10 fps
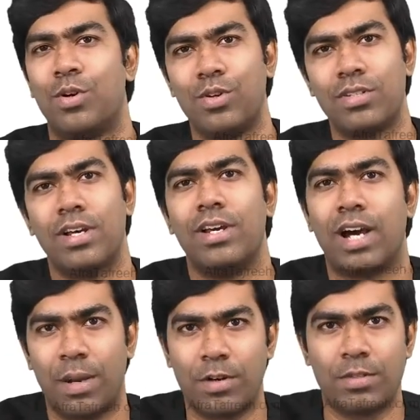produce
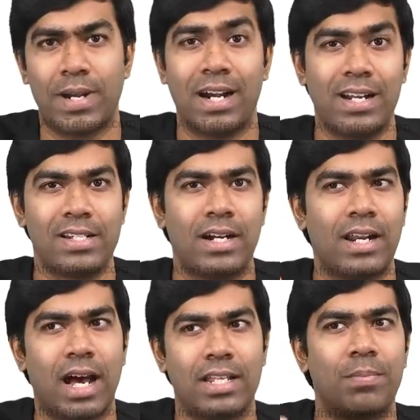hypoglycemia unless and
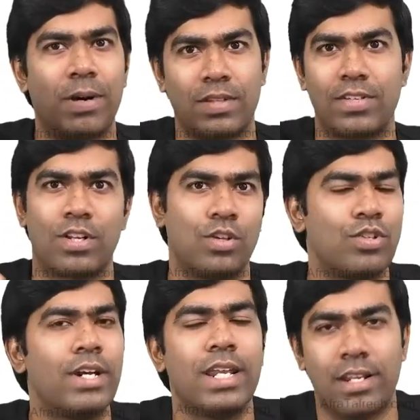until other pathways are
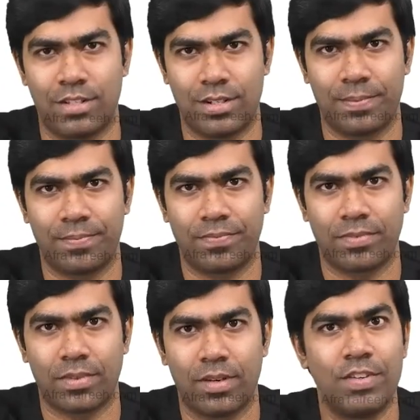also deranged,
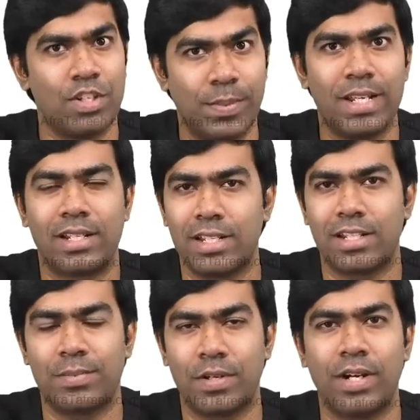which we'll be discussing
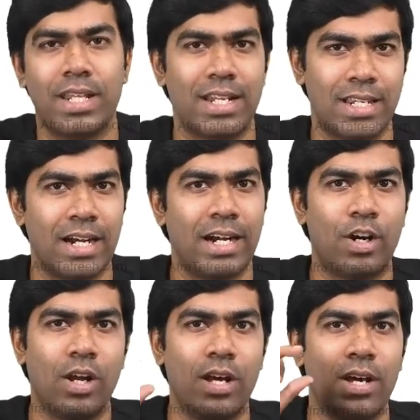subsequently. There is an entity
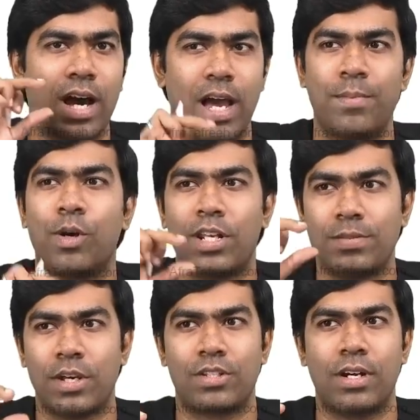called
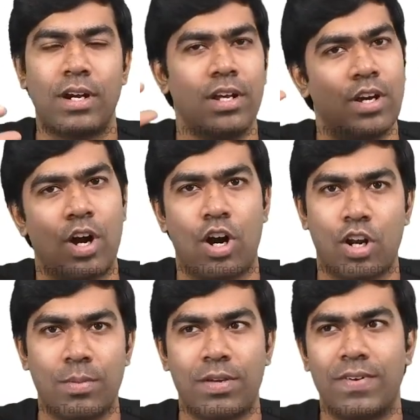hypoglycemia-associated
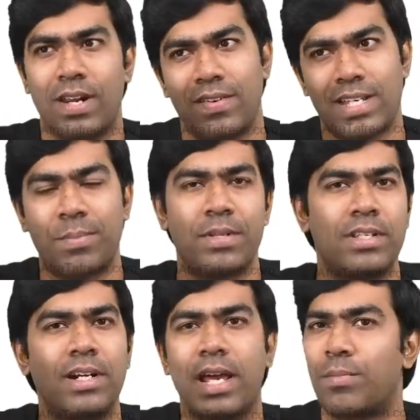autonomic failure, which happens
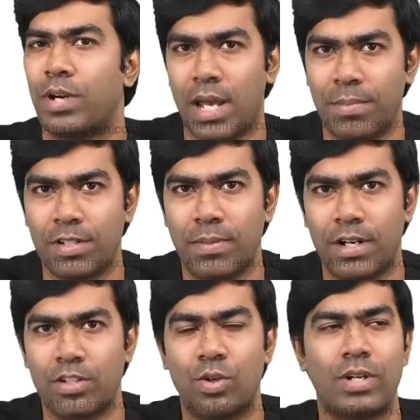in type 1 diabetes
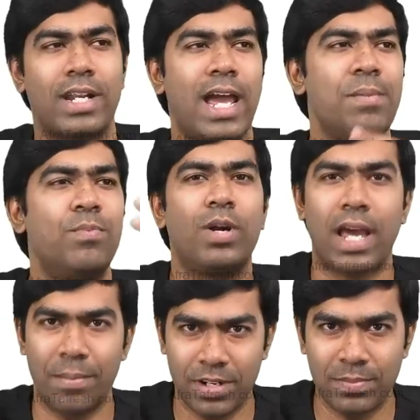mellitus. So type 1
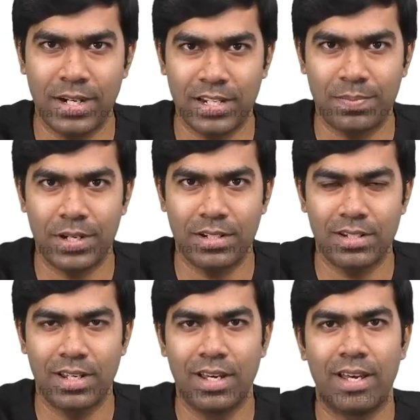diabetes mellitus
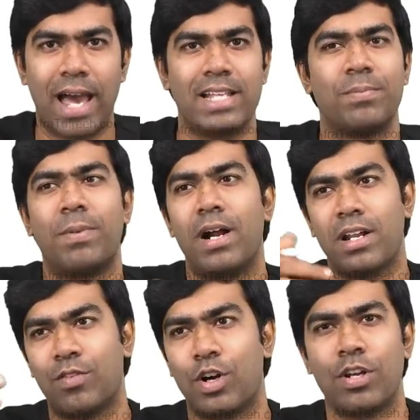patients, as a part
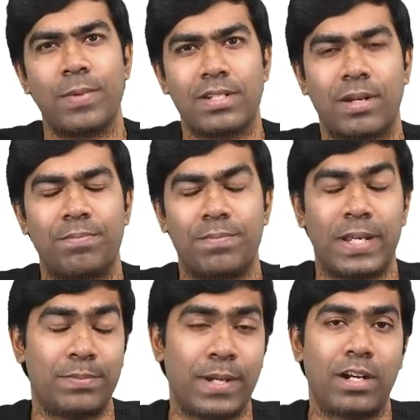of autonomic
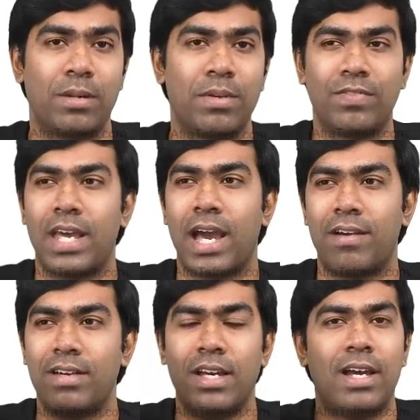spectrum, if they
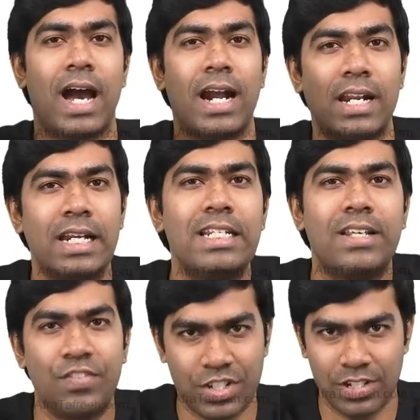have adrenal
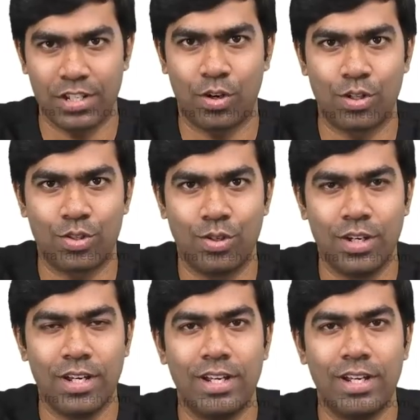insufficiency also,